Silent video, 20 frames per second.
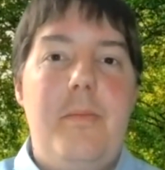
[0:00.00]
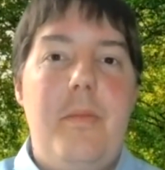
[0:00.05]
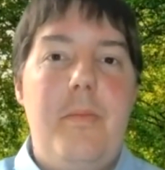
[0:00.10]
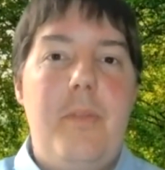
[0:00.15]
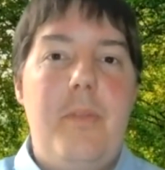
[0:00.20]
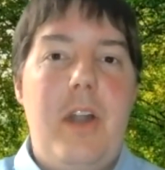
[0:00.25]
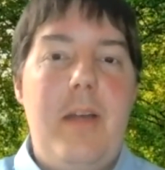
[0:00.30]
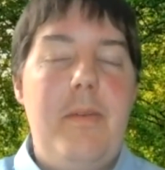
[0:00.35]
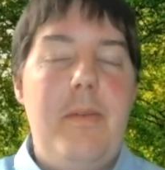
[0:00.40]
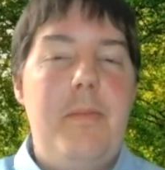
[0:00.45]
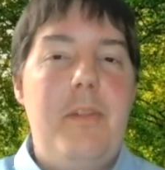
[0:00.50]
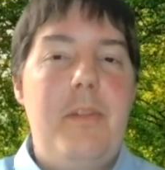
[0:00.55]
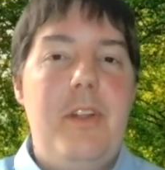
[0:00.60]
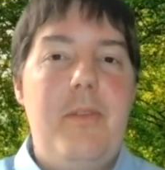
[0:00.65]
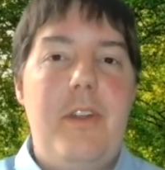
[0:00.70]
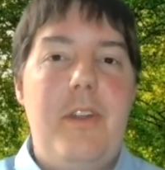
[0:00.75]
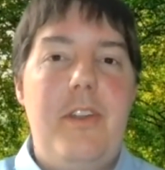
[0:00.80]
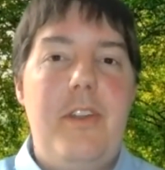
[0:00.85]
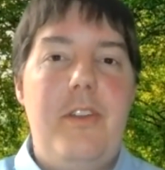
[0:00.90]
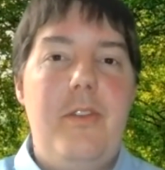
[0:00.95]
probably
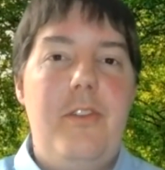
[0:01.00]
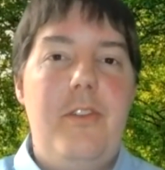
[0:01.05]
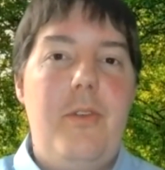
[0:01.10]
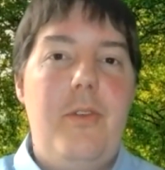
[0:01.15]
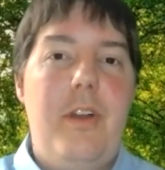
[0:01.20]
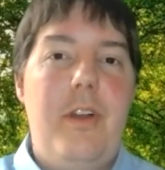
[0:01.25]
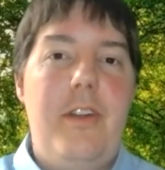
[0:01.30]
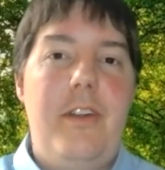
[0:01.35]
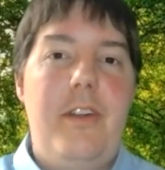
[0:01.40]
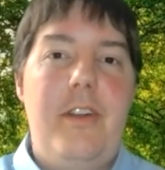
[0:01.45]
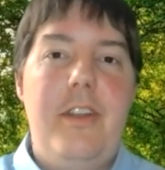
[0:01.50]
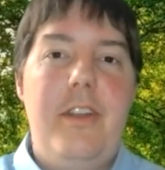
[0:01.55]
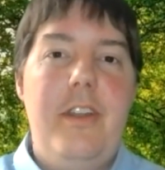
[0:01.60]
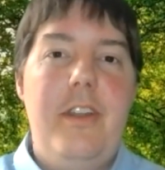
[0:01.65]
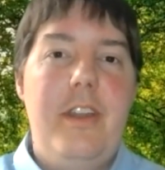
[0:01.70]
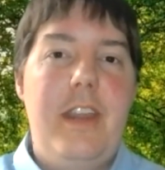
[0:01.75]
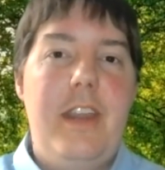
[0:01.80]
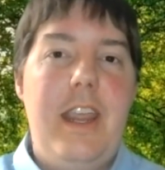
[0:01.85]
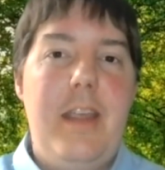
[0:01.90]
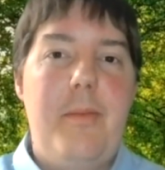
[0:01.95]
wouldn't do 200
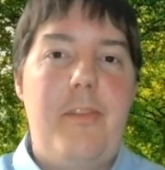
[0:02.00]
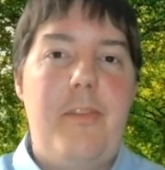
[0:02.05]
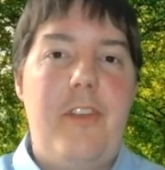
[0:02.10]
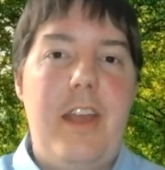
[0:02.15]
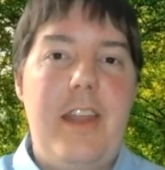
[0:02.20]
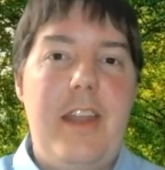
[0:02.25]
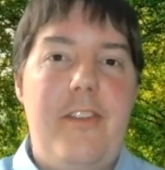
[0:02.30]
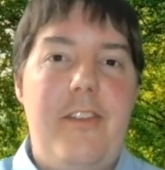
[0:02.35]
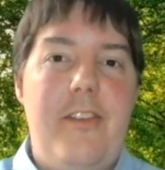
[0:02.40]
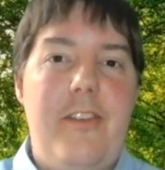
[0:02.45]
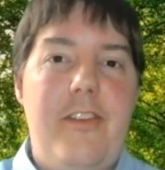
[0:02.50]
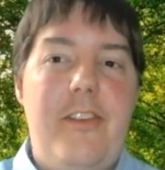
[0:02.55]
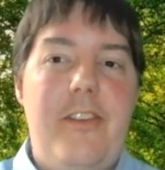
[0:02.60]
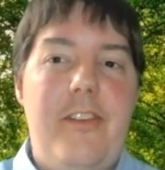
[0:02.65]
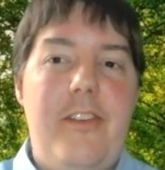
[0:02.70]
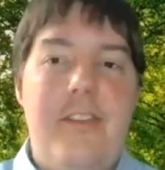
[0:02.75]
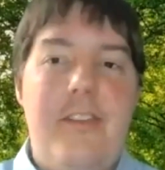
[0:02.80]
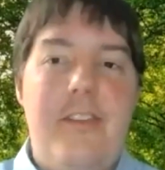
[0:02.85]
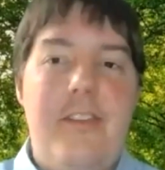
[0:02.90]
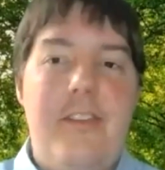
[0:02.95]
campsites
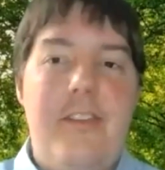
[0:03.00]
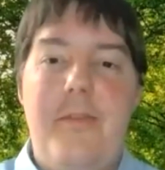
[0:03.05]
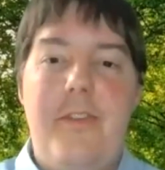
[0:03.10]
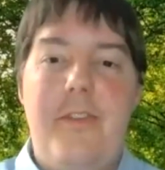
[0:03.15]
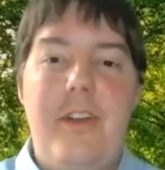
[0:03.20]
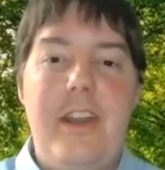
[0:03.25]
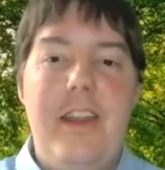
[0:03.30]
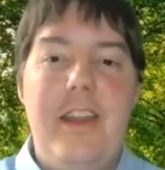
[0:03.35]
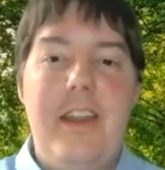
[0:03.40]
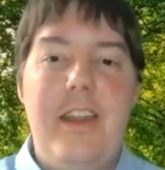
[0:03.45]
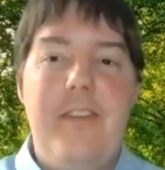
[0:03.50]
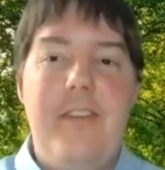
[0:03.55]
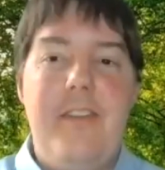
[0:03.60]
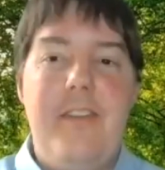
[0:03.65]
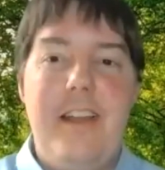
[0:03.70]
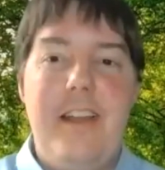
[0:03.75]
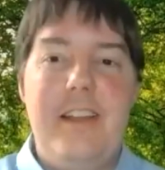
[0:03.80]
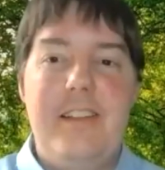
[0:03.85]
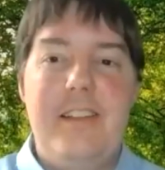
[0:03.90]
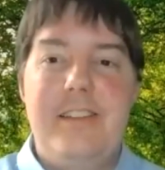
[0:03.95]
set up for EVs
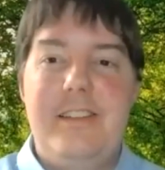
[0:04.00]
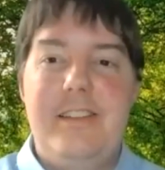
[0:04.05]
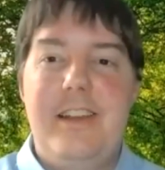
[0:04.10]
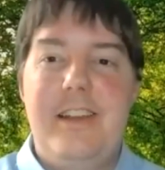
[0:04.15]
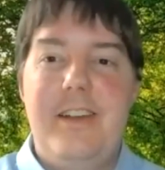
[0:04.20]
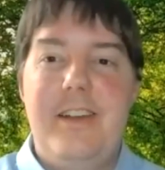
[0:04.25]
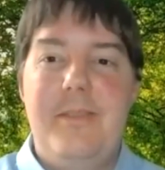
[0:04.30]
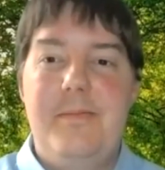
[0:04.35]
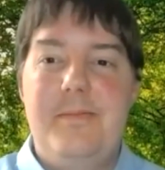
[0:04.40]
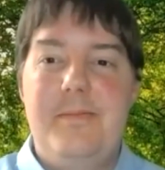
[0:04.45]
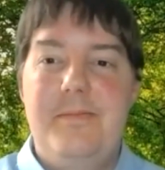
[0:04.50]
yet. So.